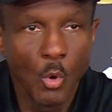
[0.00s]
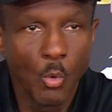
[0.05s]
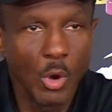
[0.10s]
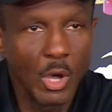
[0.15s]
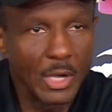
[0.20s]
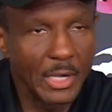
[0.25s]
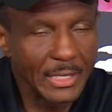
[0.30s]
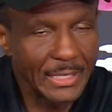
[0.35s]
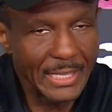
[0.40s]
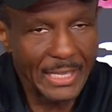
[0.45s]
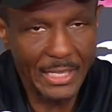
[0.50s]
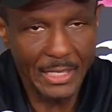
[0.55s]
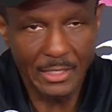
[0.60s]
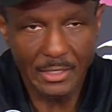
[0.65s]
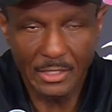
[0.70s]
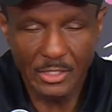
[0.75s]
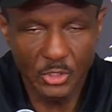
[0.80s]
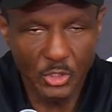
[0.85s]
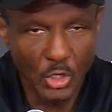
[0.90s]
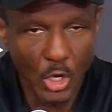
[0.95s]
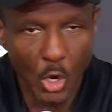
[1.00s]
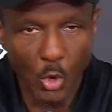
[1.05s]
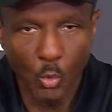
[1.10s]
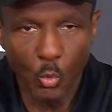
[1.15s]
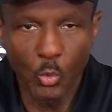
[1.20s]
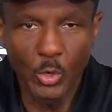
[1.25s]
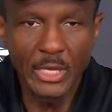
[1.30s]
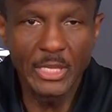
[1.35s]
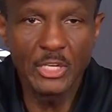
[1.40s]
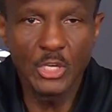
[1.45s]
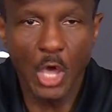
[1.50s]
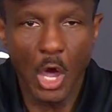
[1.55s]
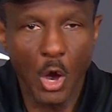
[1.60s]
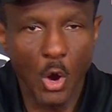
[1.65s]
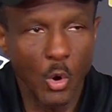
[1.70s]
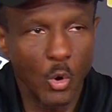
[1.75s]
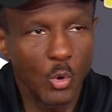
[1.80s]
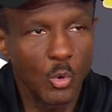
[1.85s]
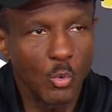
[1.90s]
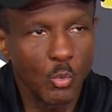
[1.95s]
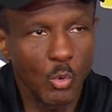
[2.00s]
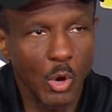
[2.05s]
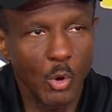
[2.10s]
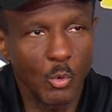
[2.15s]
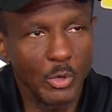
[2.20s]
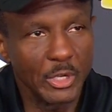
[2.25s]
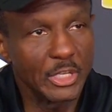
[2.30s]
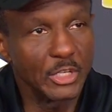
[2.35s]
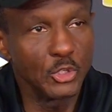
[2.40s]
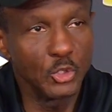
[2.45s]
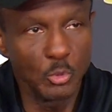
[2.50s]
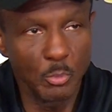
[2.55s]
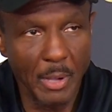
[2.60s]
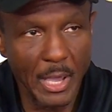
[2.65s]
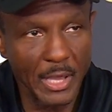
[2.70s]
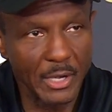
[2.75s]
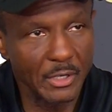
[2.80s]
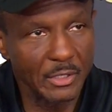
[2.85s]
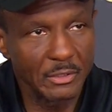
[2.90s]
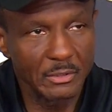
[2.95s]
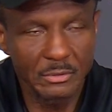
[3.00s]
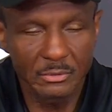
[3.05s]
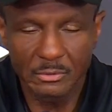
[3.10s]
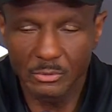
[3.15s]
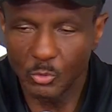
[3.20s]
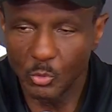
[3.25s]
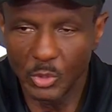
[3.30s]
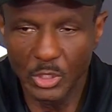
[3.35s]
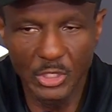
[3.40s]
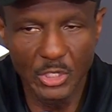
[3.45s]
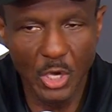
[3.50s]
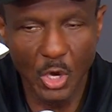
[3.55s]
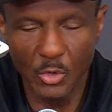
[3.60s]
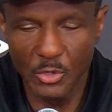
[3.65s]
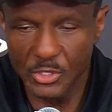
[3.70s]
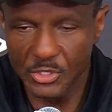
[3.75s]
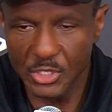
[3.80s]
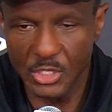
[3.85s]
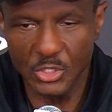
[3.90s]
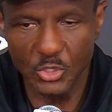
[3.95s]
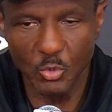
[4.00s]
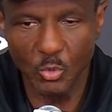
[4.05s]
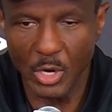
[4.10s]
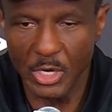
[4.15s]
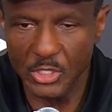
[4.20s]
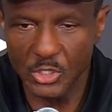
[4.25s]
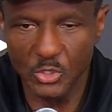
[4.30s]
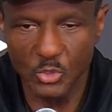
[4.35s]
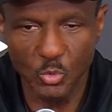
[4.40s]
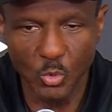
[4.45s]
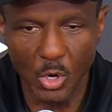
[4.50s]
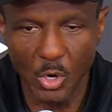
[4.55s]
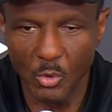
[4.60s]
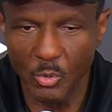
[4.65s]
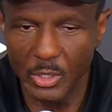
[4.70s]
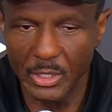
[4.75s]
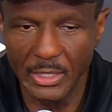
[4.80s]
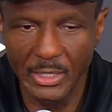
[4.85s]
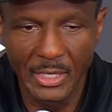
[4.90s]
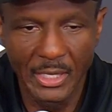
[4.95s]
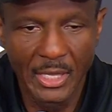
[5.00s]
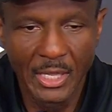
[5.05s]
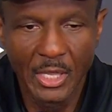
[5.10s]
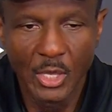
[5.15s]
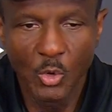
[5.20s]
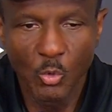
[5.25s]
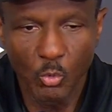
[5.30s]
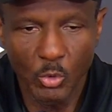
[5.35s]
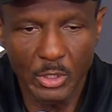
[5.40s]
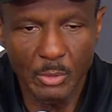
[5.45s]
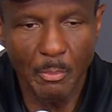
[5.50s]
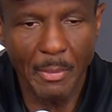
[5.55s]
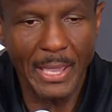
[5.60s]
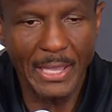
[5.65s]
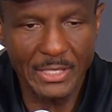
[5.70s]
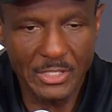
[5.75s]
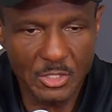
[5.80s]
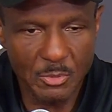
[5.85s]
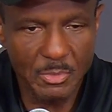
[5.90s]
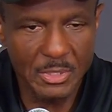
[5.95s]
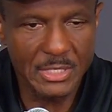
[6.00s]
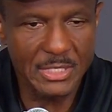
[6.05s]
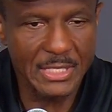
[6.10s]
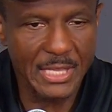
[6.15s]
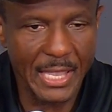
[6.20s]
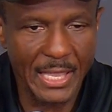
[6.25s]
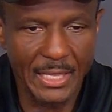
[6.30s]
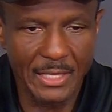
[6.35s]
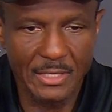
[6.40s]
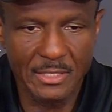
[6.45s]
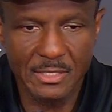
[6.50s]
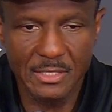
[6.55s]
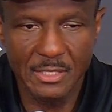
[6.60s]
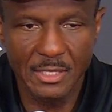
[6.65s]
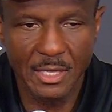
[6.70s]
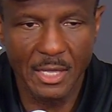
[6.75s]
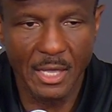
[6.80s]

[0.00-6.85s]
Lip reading: Well, again, you know, we know what we can do better. We know the situations where we made some mistakes,